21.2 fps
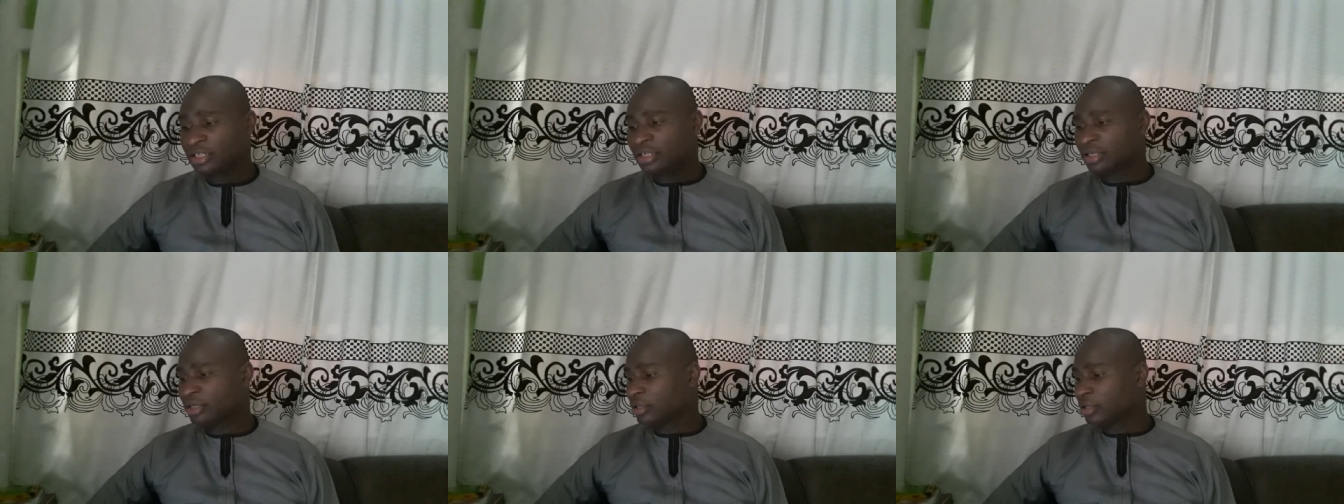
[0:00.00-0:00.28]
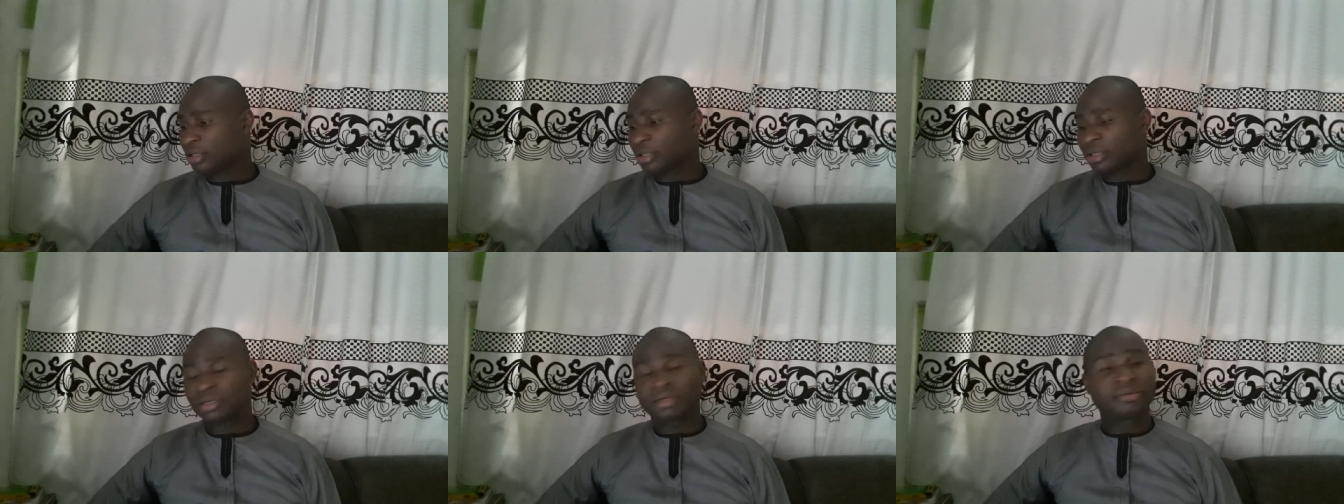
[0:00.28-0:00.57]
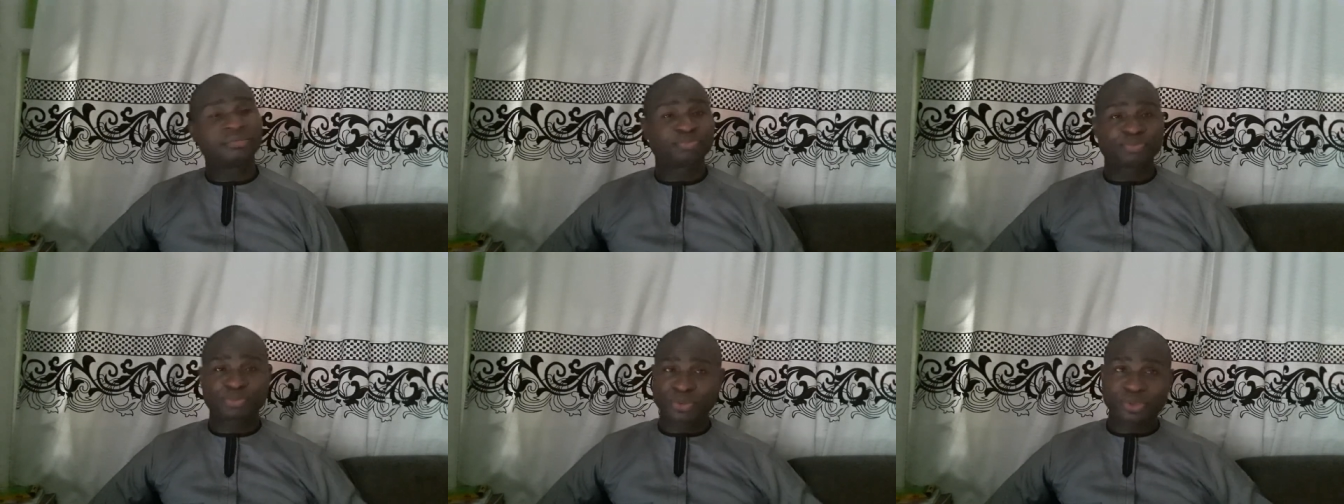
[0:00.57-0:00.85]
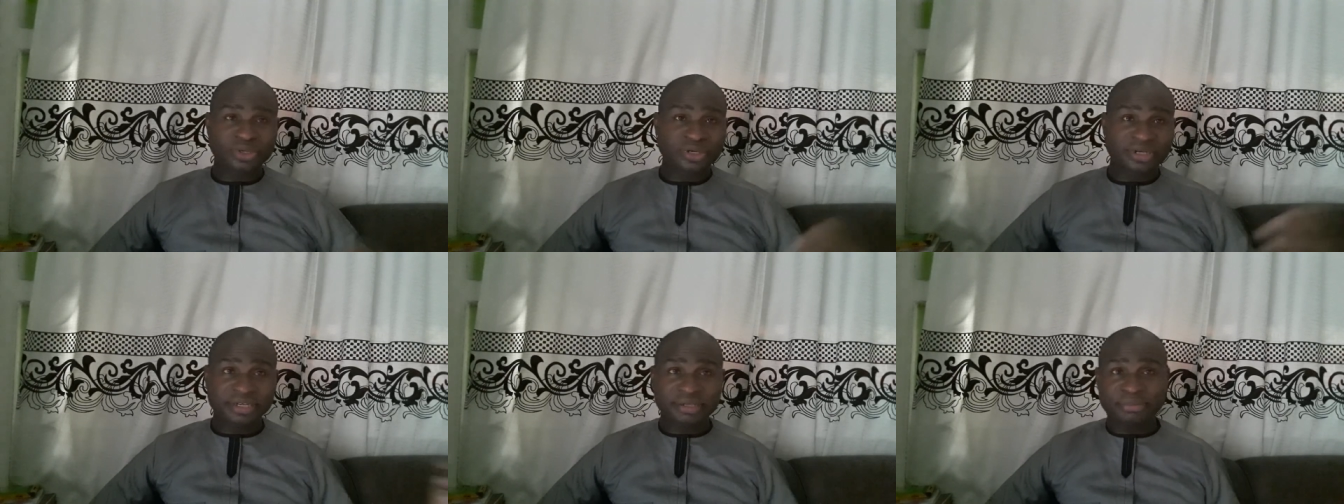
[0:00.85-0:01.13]
um,
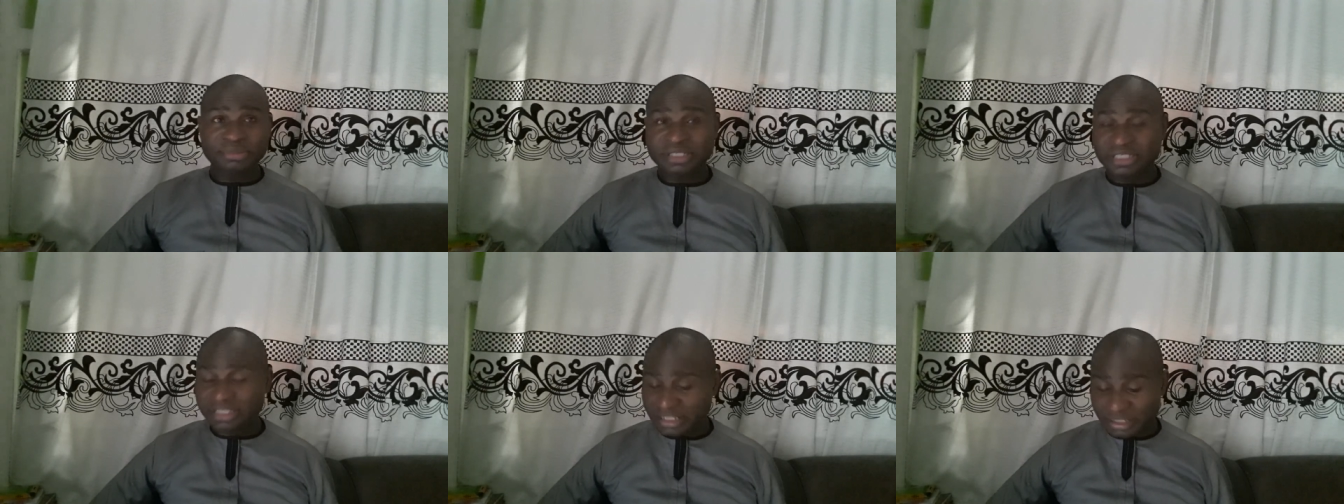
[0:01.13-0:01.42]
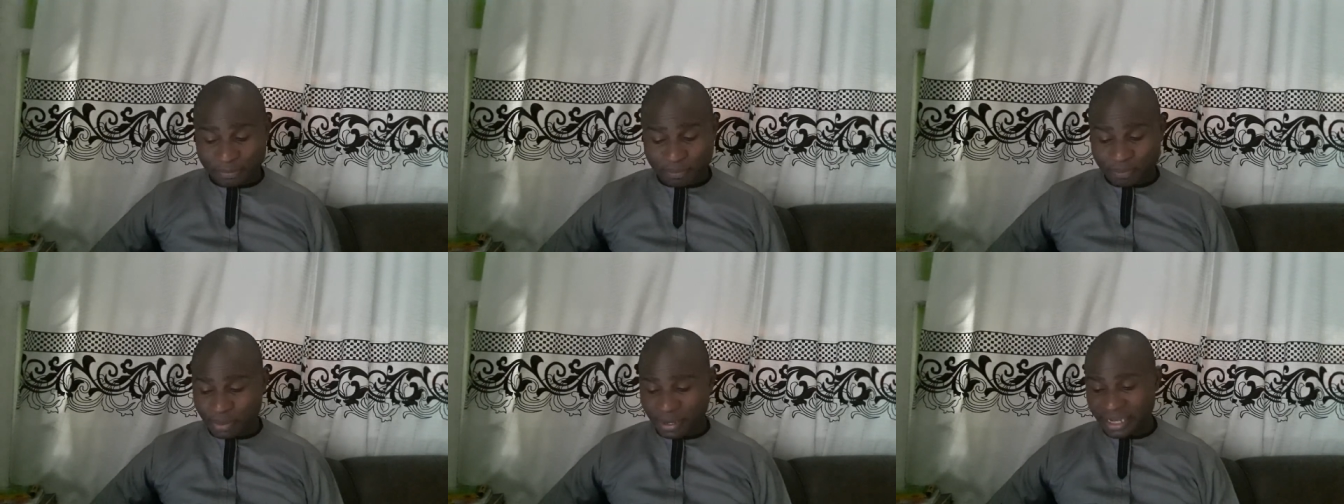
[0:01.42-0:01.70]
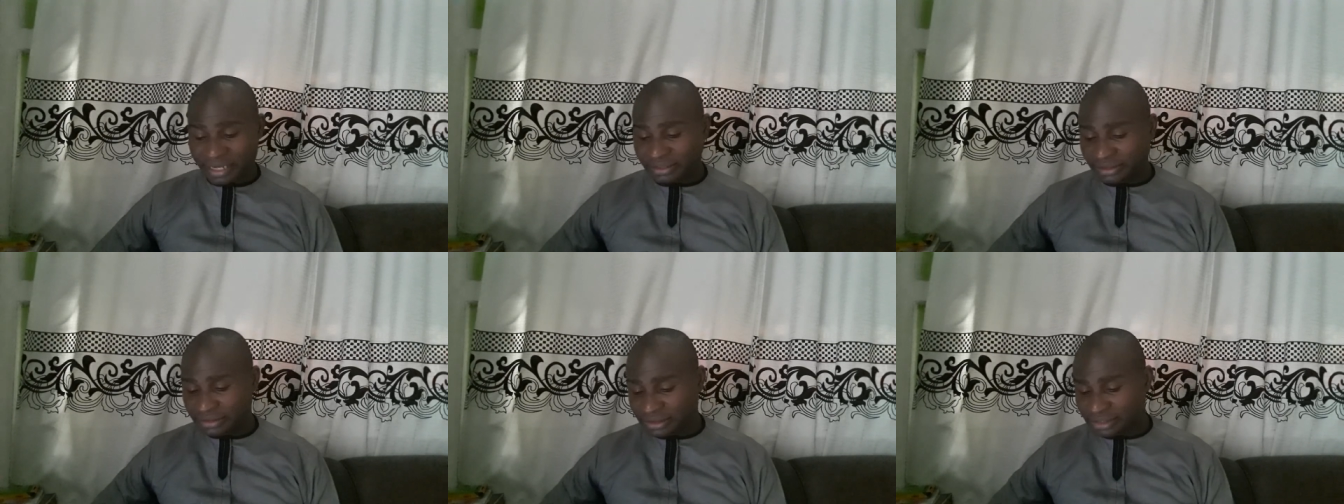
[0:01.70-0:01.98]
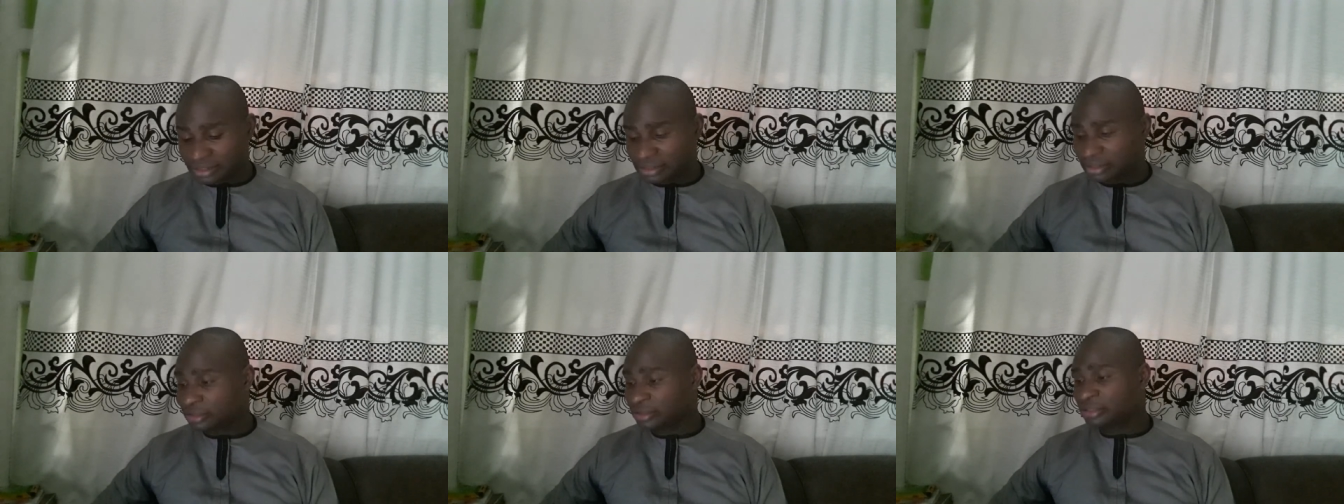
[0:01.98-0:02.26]
programming
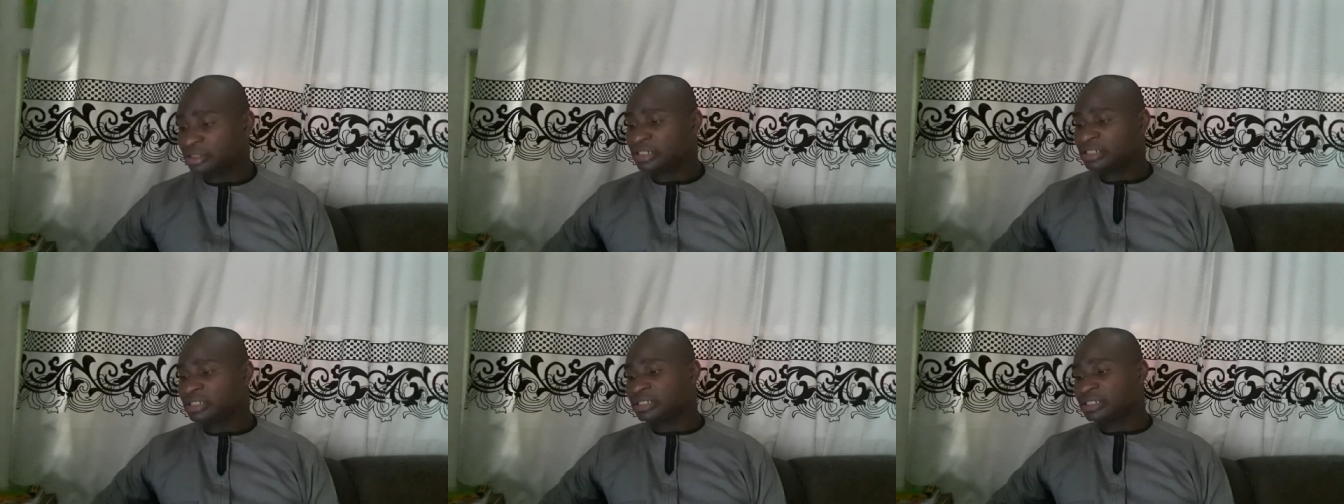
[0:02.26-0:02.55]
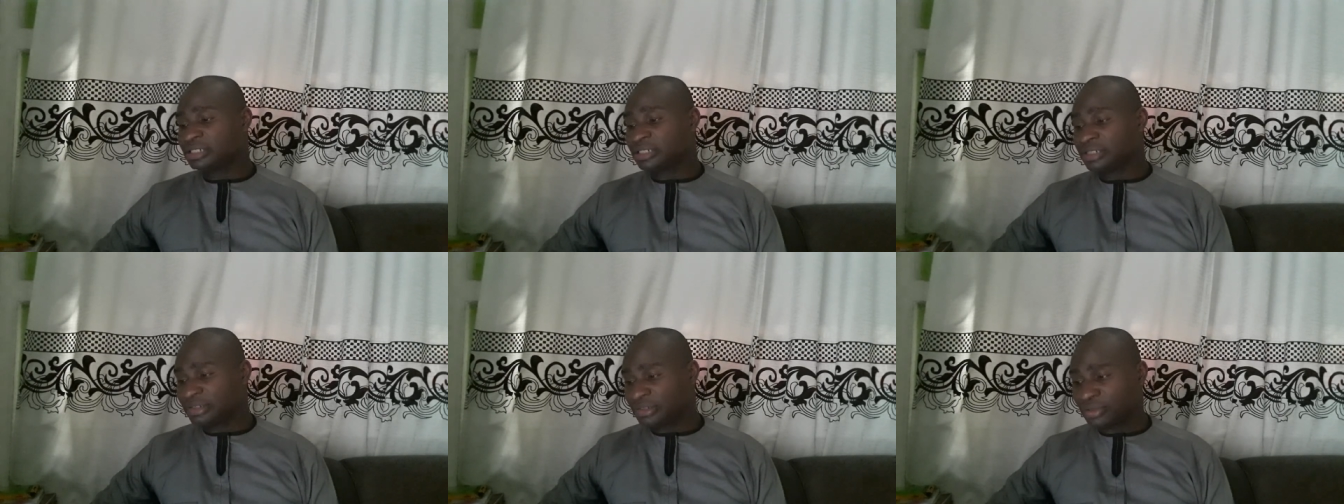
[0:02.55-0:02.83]
depends on it,